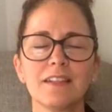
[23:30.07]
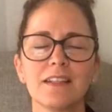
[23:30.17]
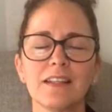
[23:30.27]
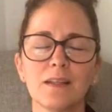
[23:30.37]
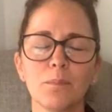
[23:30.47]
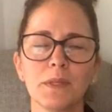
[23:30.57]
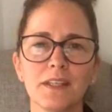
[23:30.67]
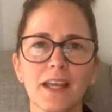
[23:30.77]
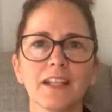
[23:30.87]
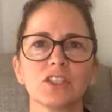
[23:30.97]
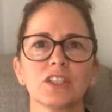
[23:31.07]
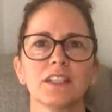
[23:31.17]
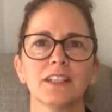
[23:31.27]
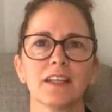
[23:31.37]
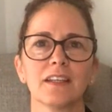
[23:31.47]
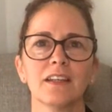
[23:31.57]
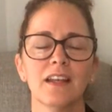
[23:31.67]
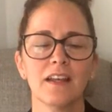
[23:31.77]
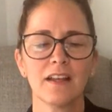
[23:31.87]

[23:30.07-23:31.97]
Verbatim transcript: T E P H E N.